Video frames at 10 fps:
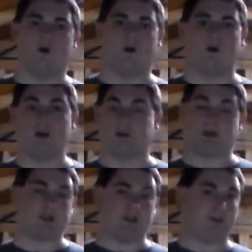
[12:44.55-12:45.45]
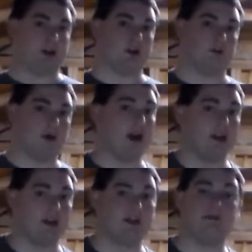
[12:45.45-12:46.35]
or especially if you're at a
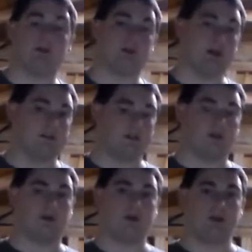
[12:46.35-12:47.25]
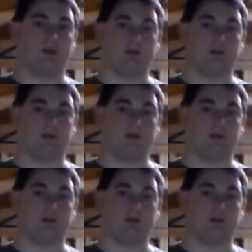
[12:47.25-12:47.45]
wedding, if you're